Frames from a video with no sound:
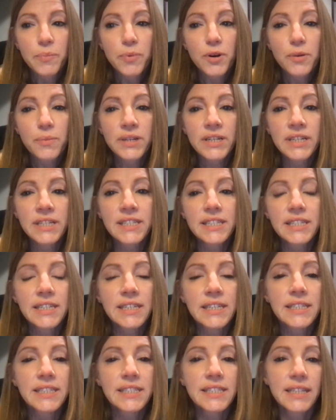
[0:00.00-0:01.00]

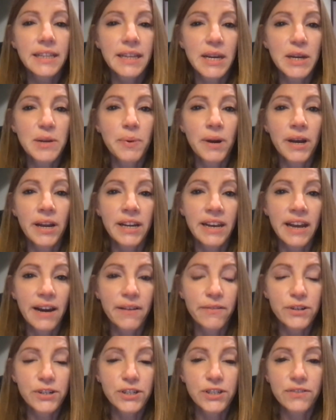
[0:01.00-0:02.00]
permanency is delayed by an
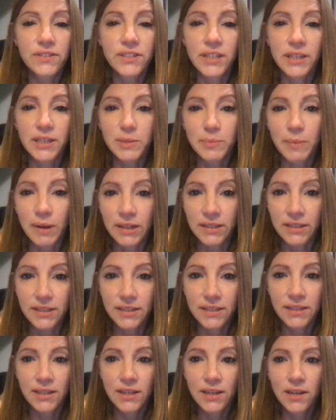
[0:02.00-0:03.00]
average of 6
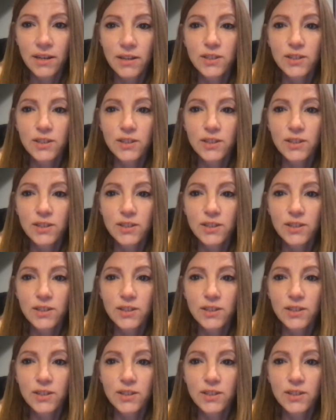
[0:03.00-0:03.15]
months.